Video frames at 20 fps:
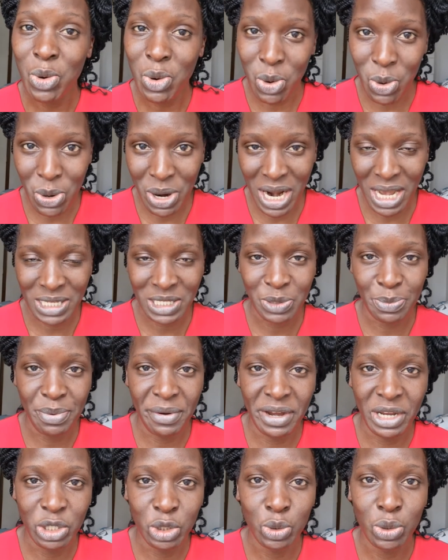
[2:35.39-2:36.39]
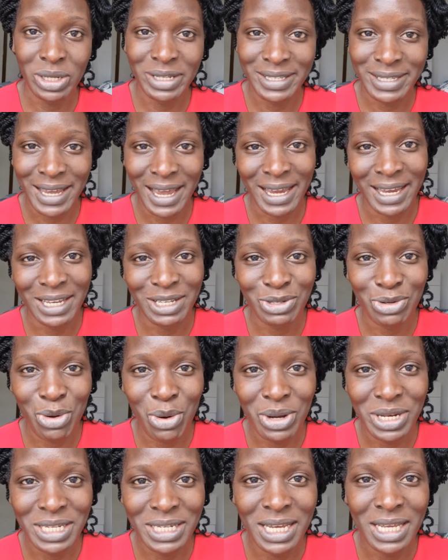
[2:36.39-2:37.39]
or a spiritual target
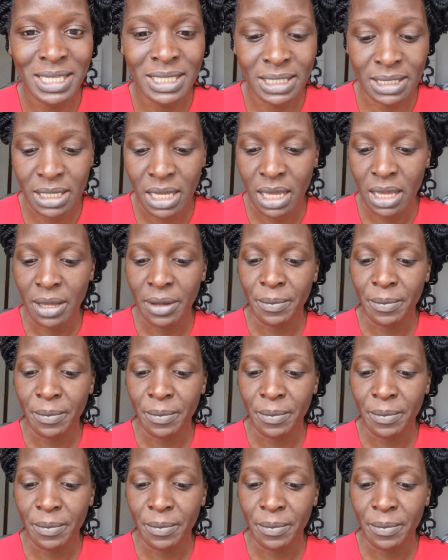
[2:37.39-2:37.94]
audience